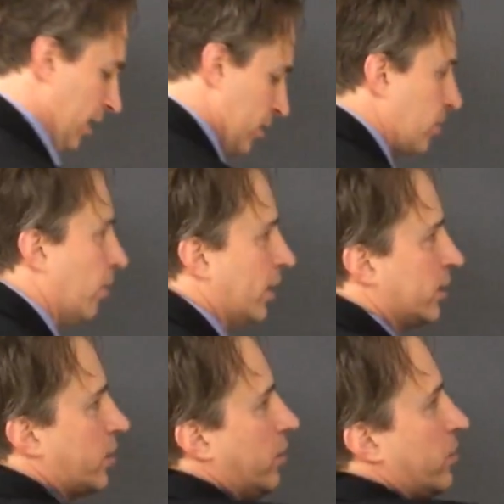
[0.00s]
is
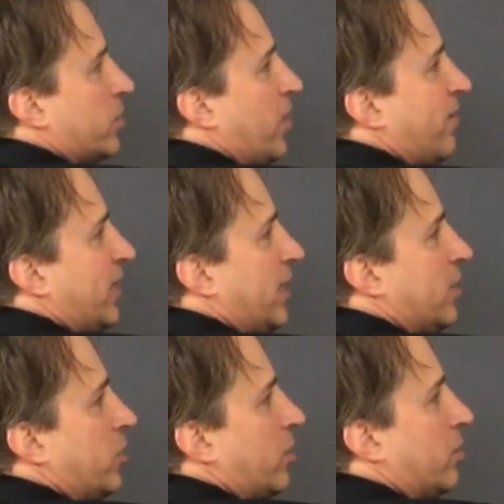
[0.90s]
going to, so we have the
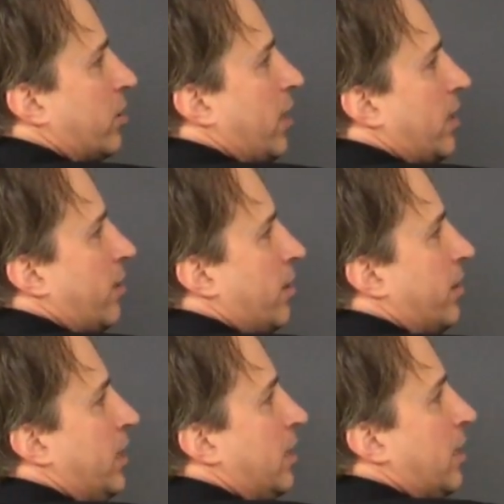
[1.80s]
internal carotid
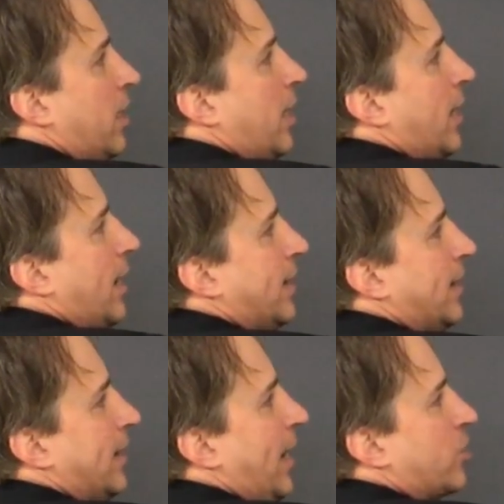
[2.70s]
artery and
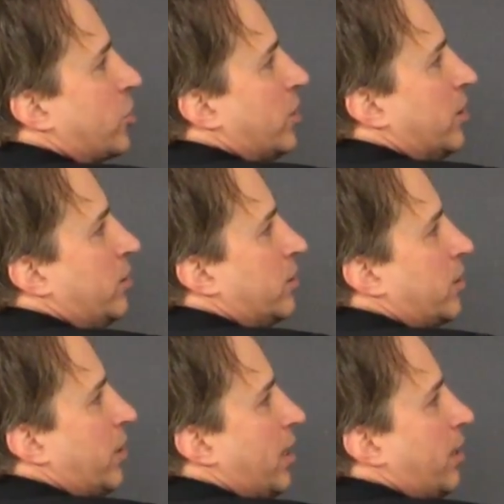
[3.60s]
the external
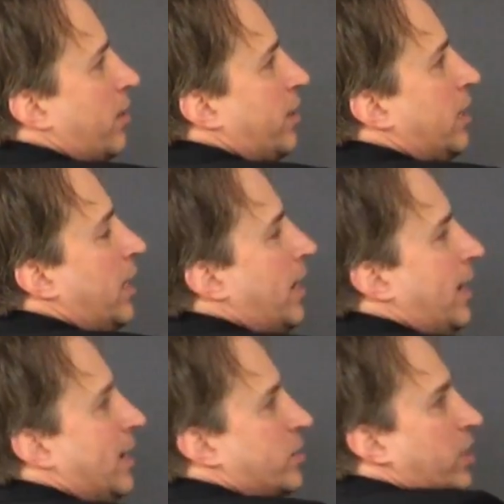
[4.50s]
carotid artery,
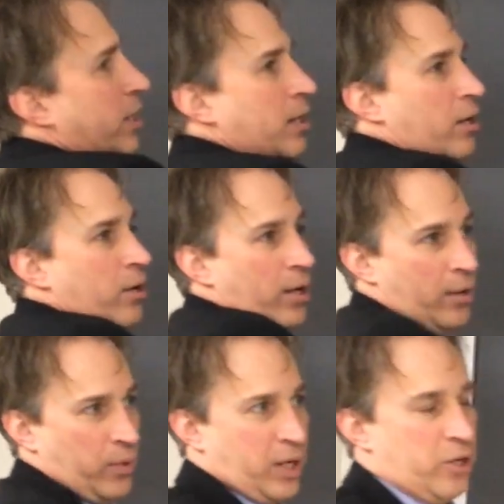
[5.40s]
and it's going to go,
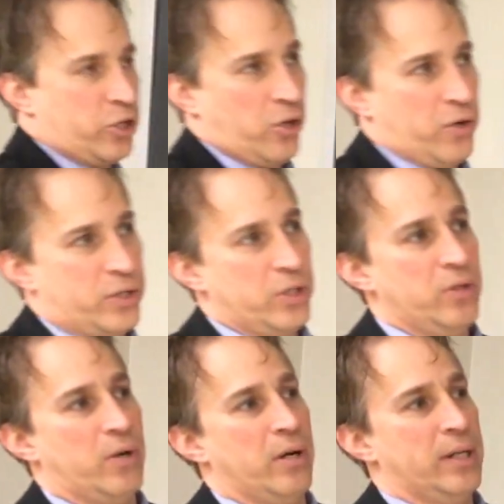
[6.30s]
and we're going to show it to
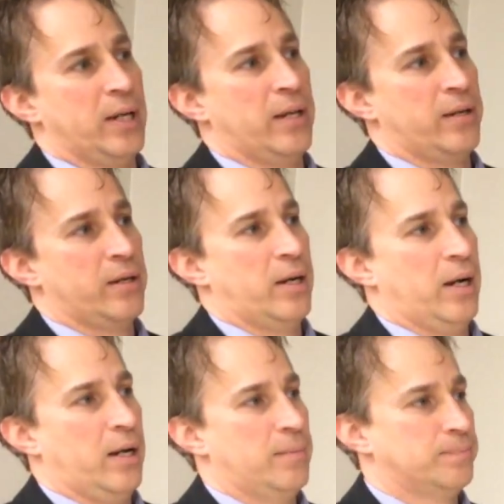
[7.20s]
you on the other
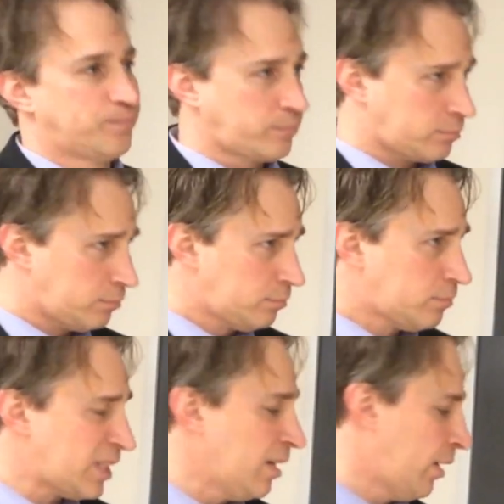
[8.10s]

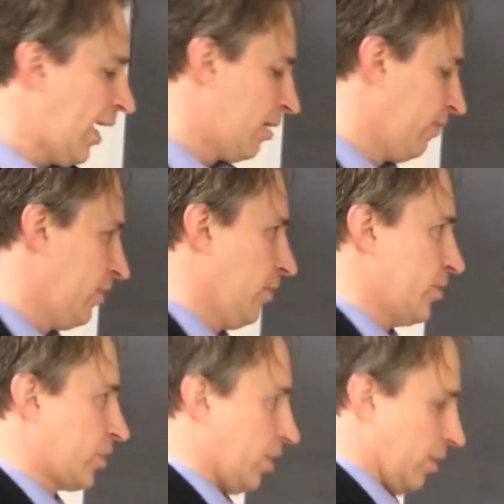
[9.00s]
lateral view of
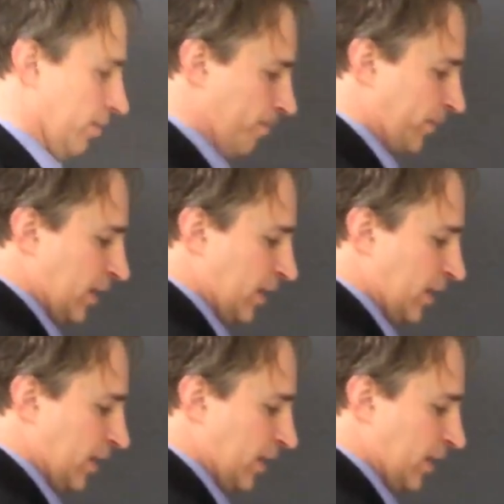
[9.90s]
the skull.